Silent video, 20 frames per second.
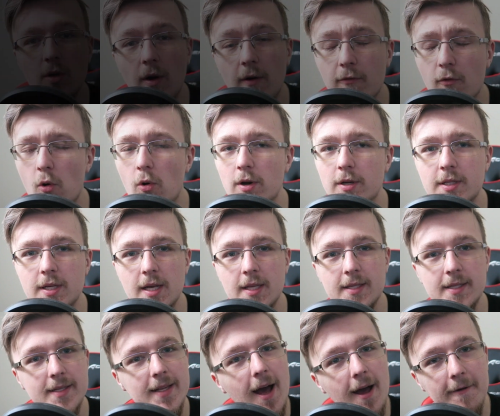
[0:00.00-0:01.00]
you. Of course,
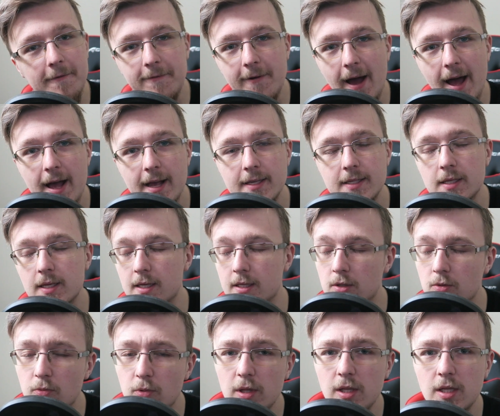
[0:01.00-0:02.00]
it's not fast,
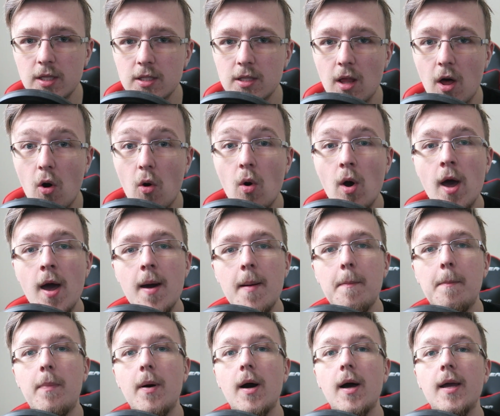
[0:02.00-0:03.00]
it's really slow,
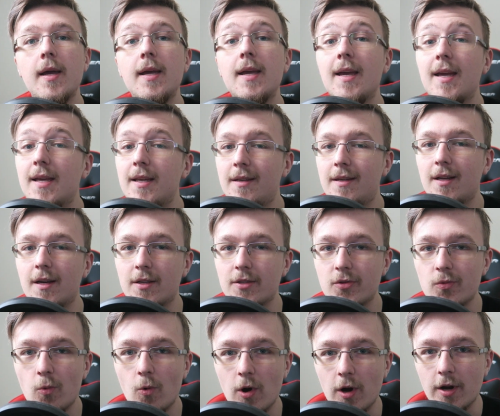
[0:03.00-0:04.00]
but it
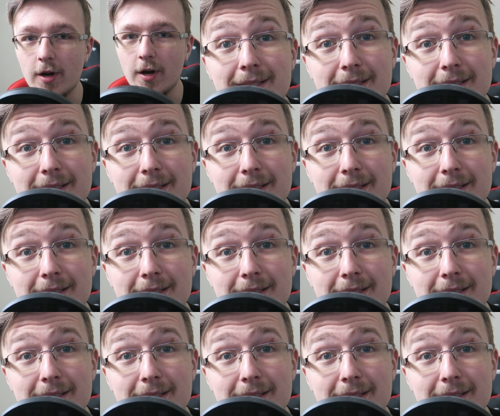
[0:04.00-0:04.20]
does work.